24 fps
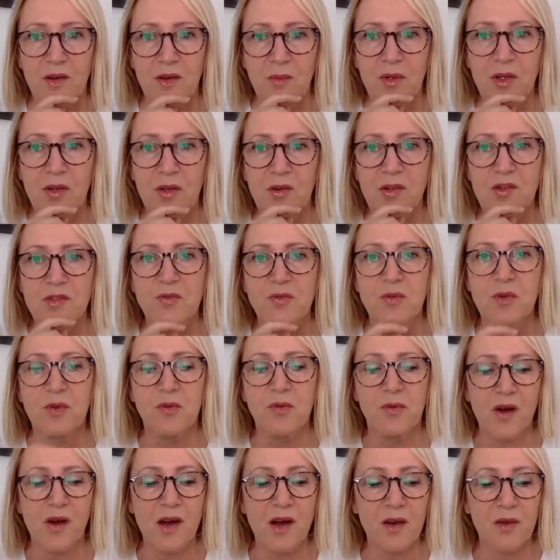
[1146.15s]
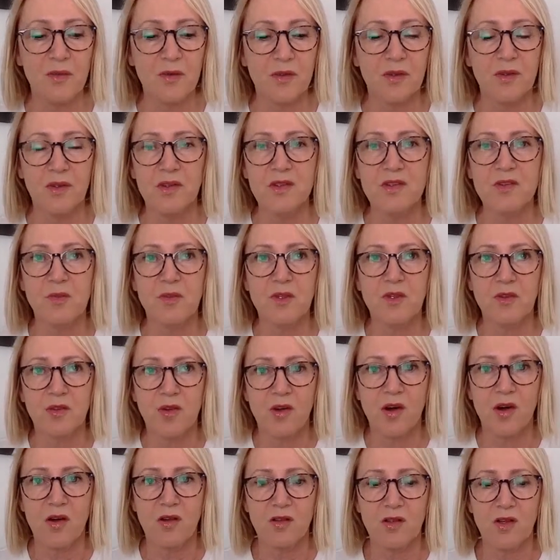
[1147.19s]
Because revival is when
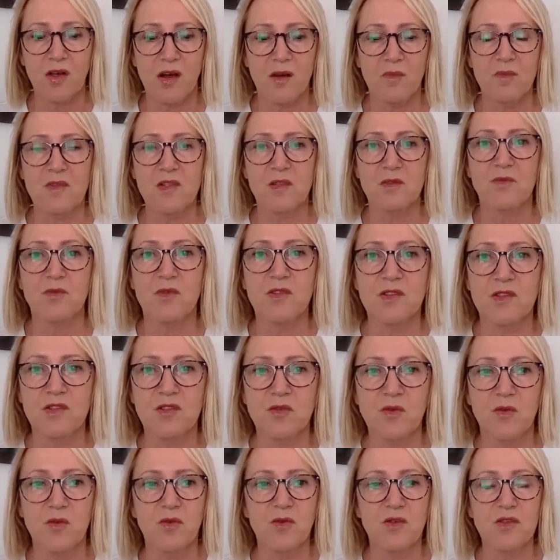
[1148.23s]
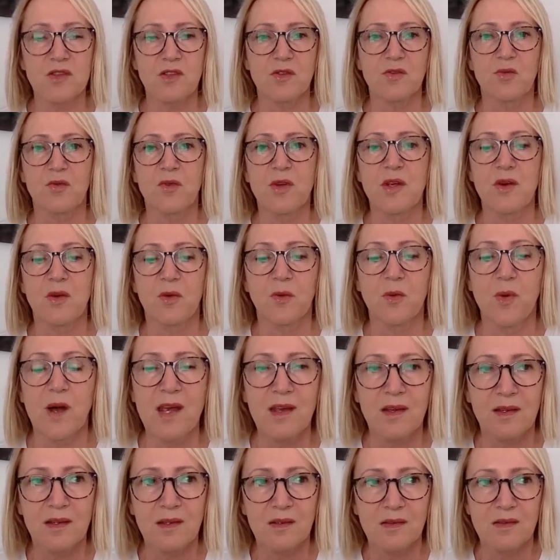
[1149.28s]
God comes and restores and
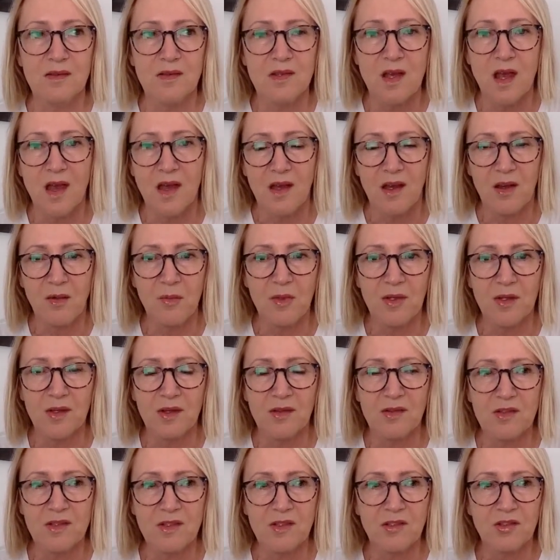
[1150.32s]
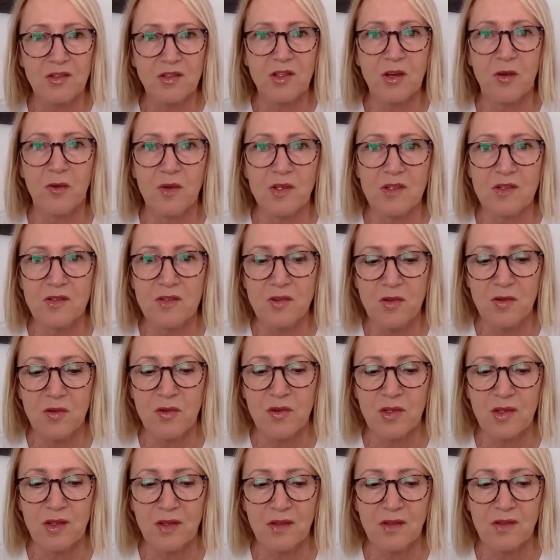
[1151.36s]
reawakens and begins to show us new
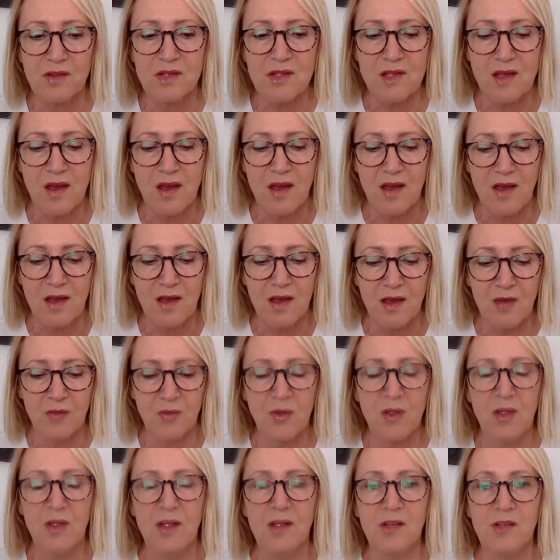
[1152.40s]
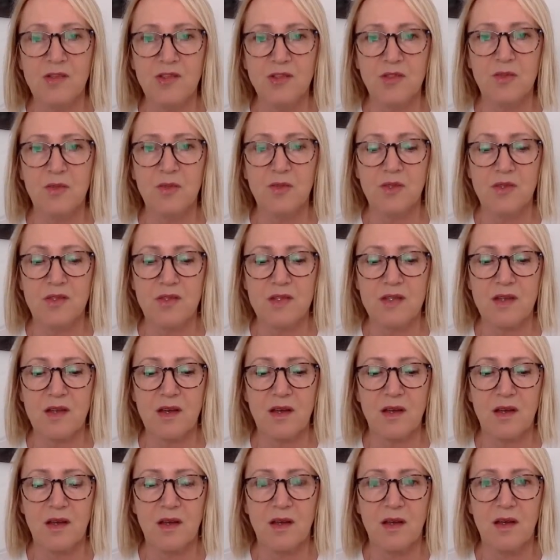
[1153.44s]
things. And religion will
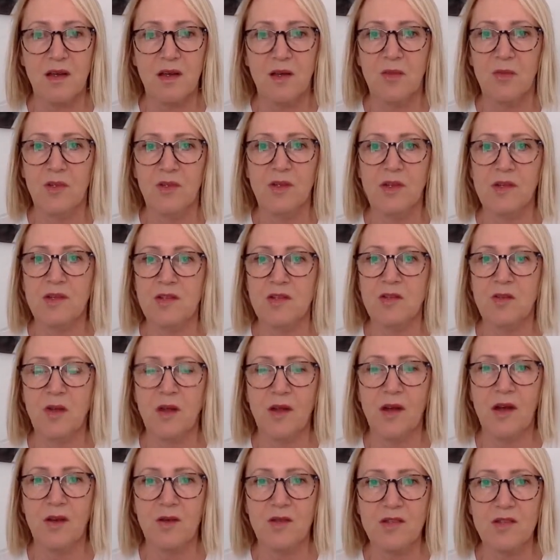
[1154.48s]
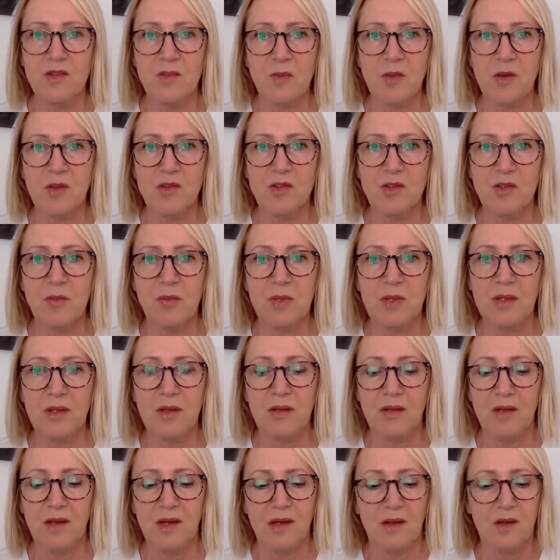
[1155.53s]
say, but that's not how it's supposed to be.
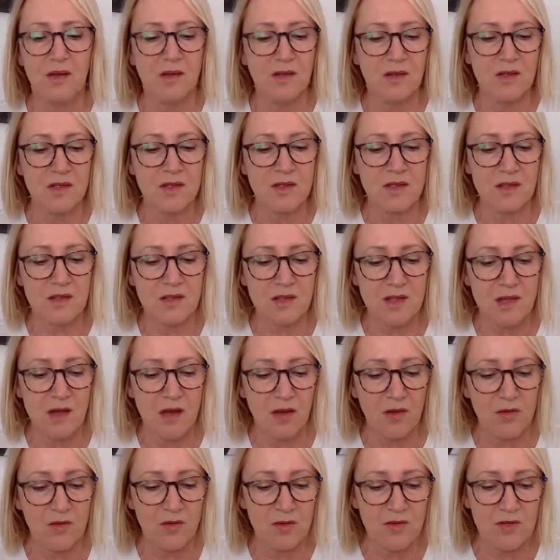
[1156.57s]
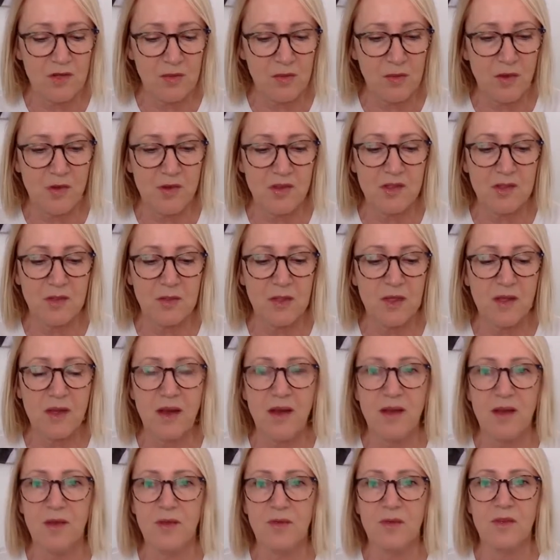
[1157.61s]
This is how you're supposed to
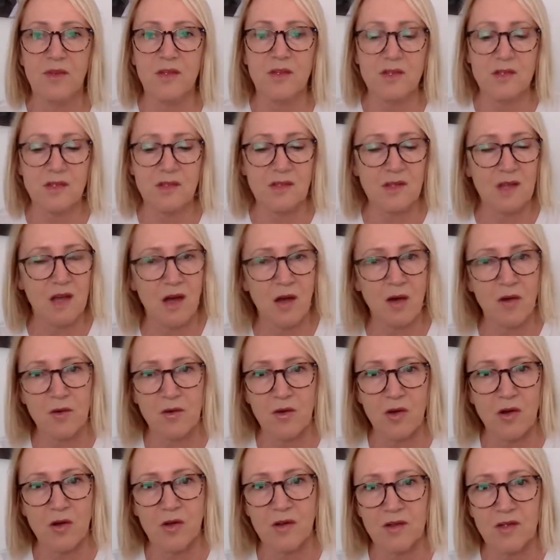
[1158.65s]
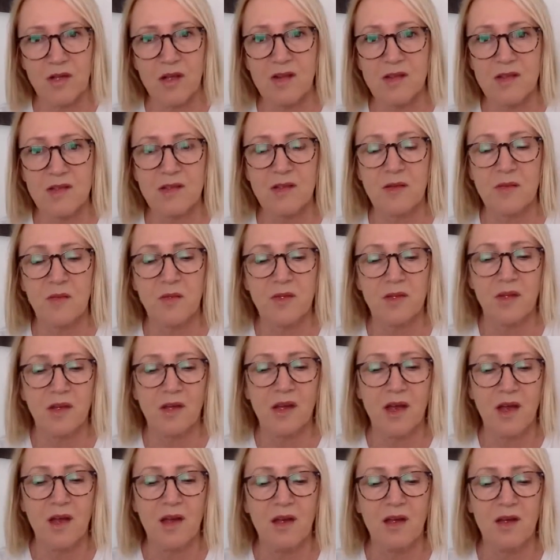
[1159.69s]
behave. This is how God does something.
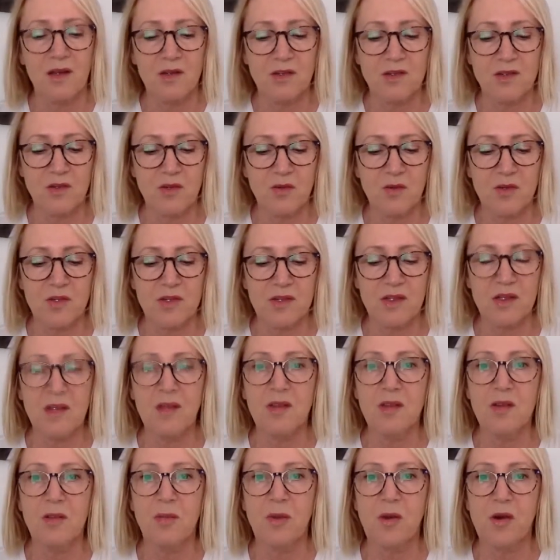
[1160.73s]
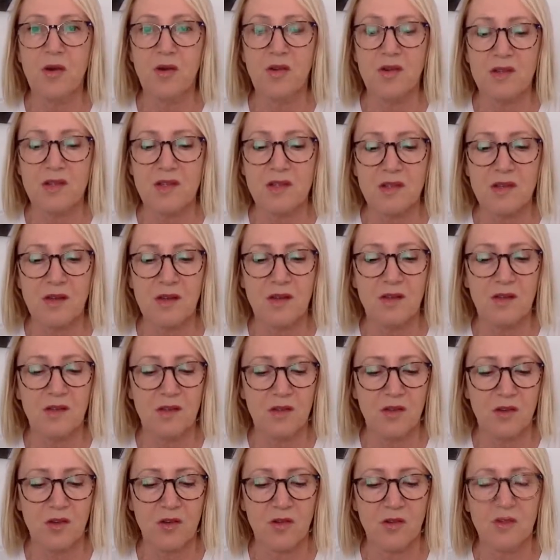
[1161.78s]
And it's always in the box and
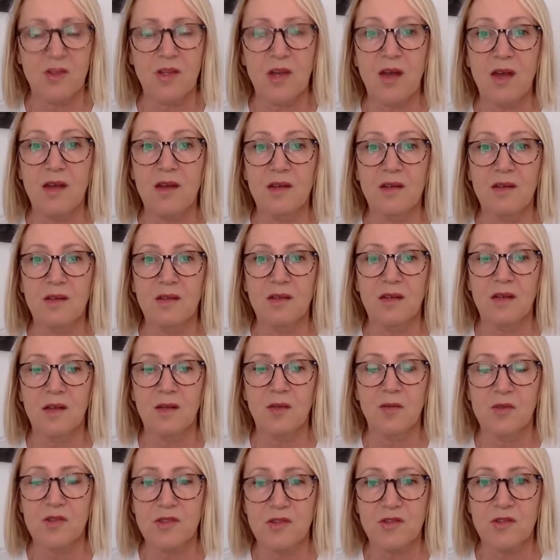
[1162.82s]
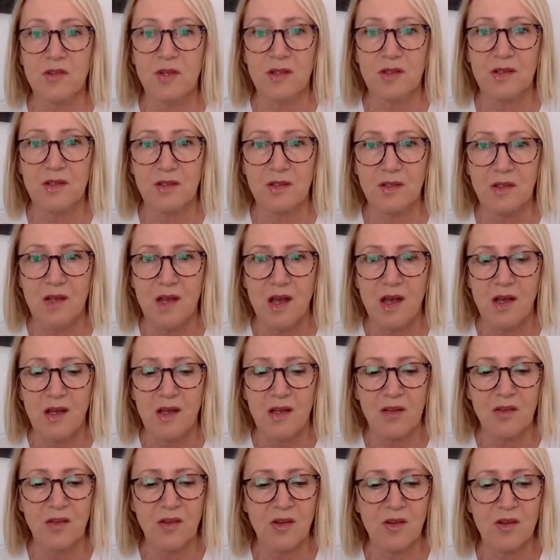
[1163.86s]
contained and restricted.
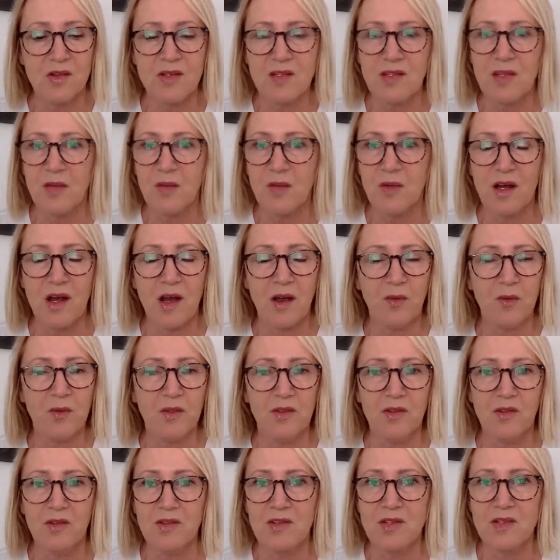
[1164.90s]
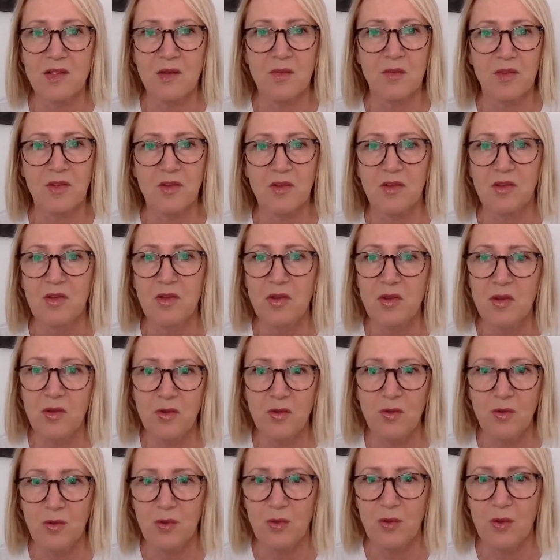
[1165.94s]
And God's saying, but I want to do something
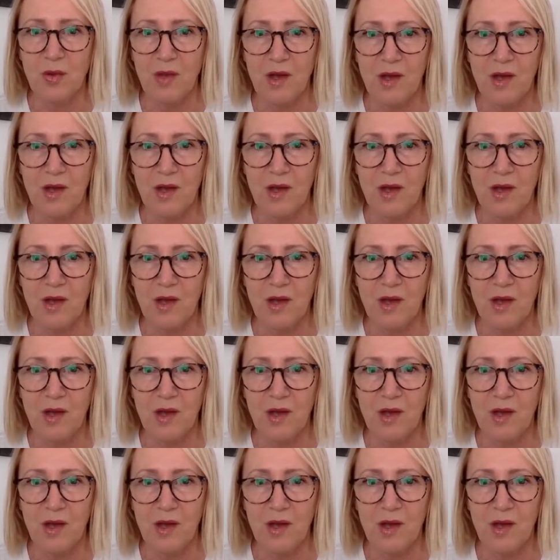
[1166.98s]
new.